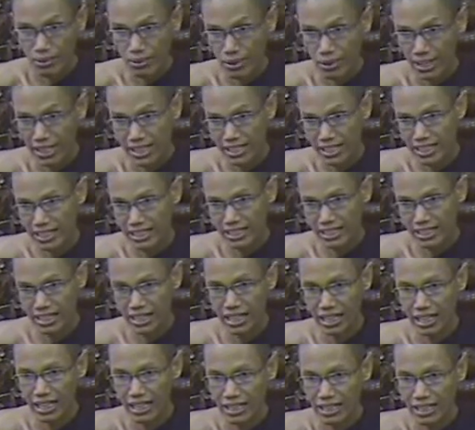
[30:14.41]
One is
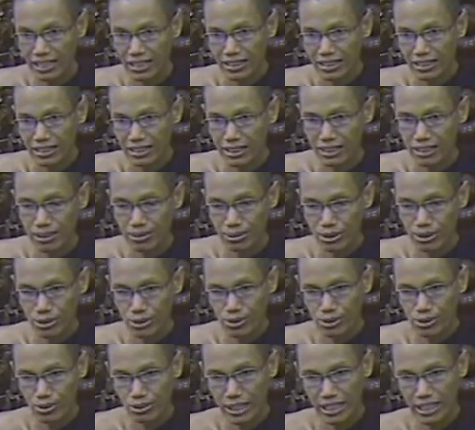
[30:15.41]
uh, if
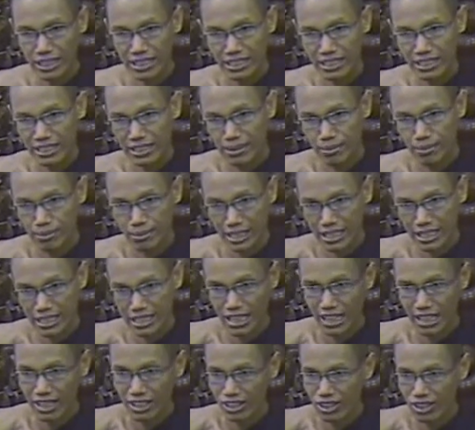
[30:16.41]
you radiate
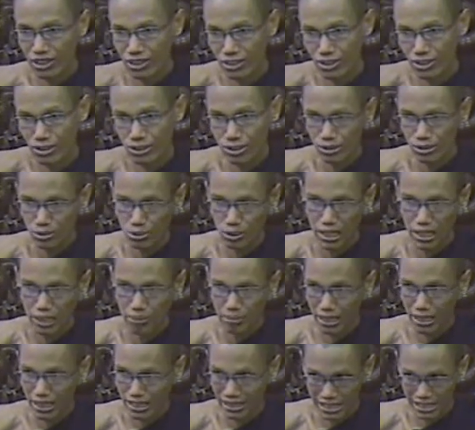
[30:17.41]
metta, not only
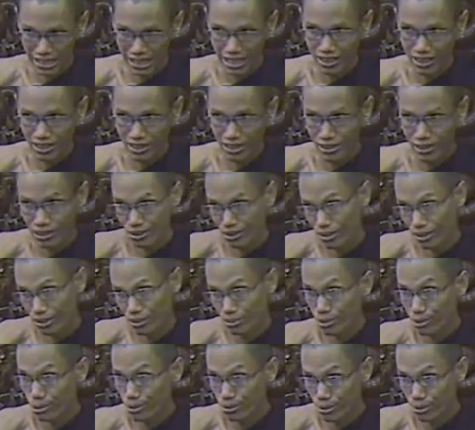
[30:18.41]
one person, not
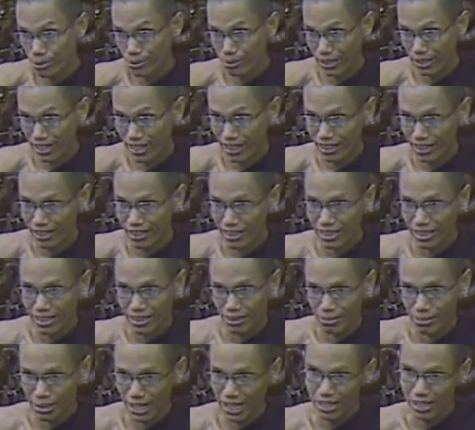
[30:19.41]
only few people,
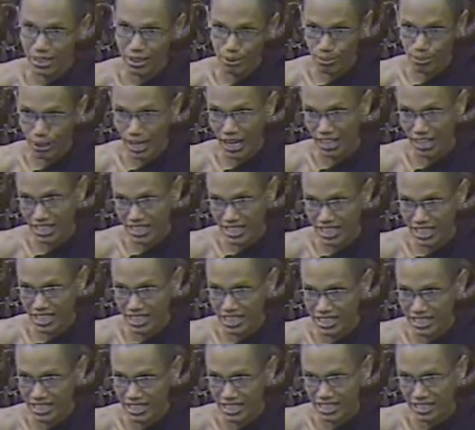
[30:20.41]
final but
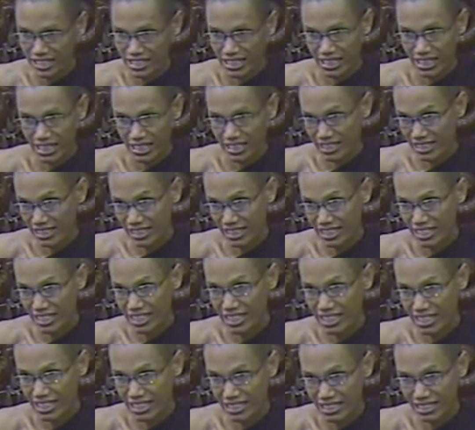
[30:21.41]
at the
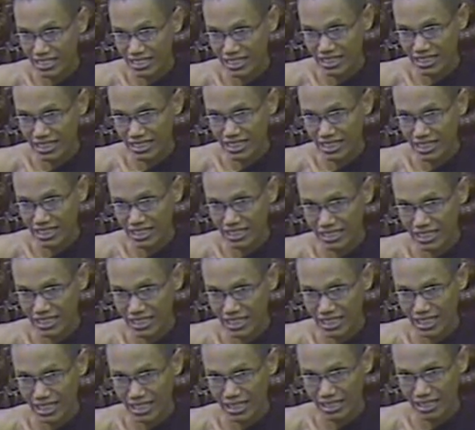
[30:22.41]
end, uh,
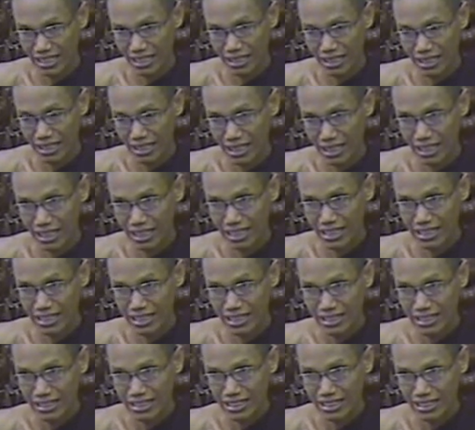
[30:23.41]
the, the,
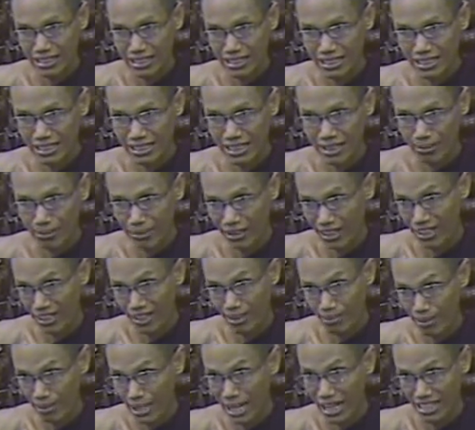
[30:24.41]
the
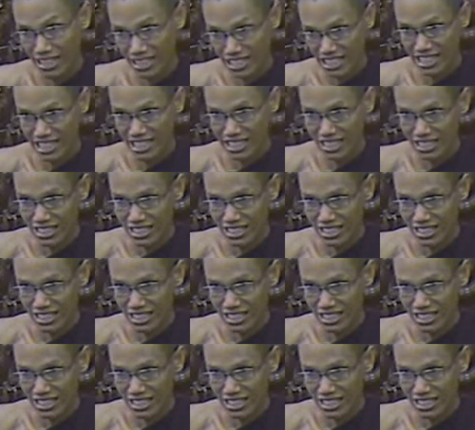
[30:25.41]
final part